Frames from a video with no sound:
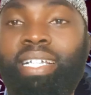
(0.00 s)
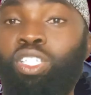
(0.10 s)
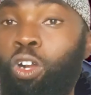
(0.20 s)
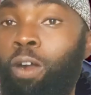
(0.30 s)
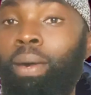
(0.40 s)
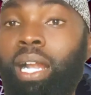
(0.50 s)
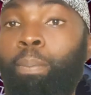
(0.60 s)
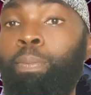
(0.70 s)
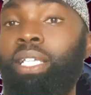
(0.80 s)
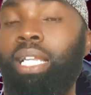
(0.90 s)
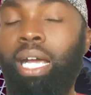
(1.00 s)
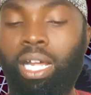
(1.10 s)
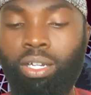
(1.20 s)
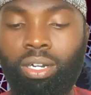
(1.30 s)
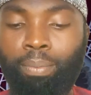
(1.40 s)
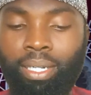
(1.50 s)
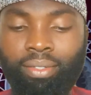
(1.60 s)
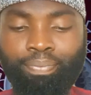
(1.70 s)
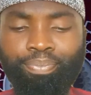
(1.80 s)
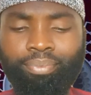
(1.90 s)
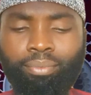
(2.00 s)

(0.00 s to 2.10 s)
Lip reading: that is a khabar, mubtada and khabar.